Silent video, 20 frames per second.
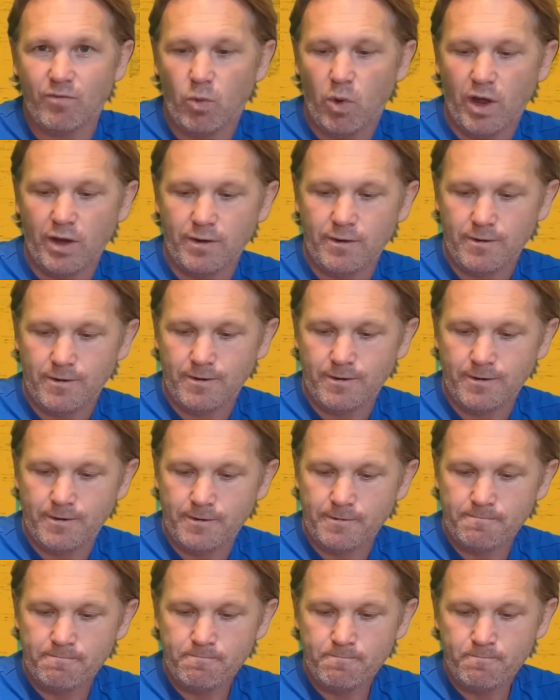won.
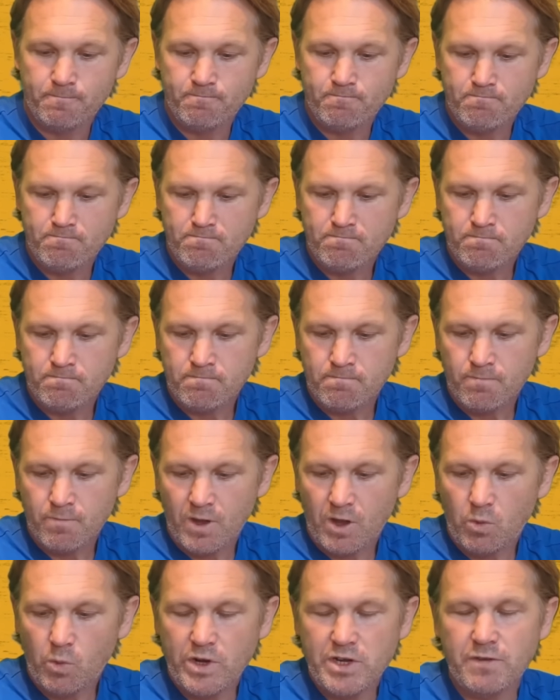
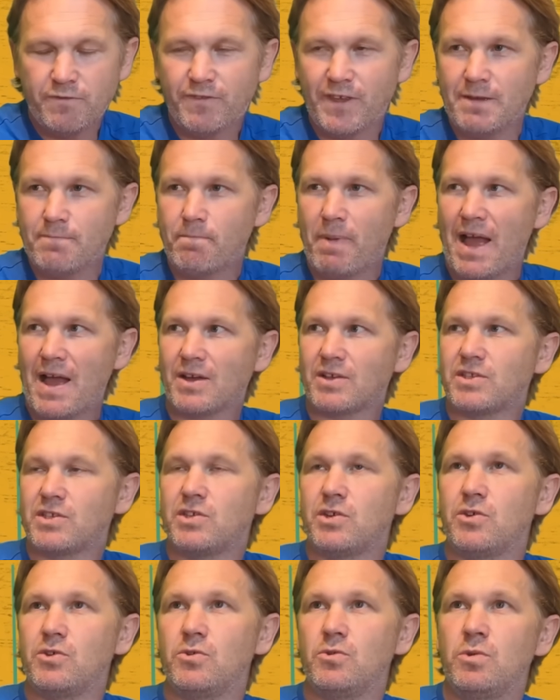When you think back
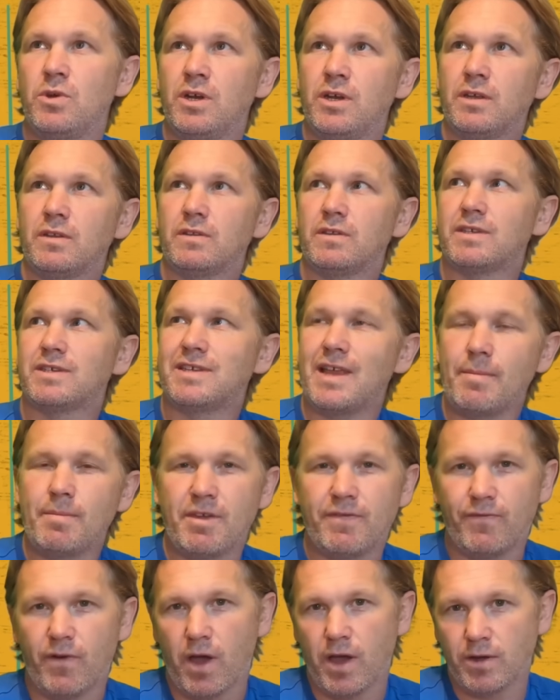to the
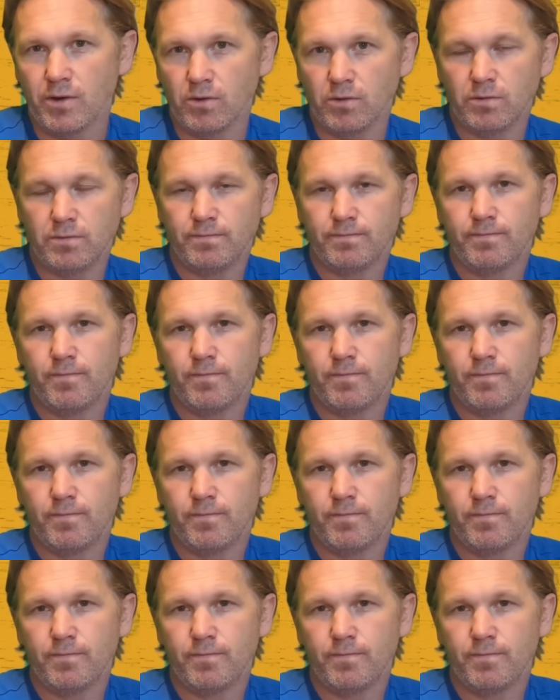semi-final,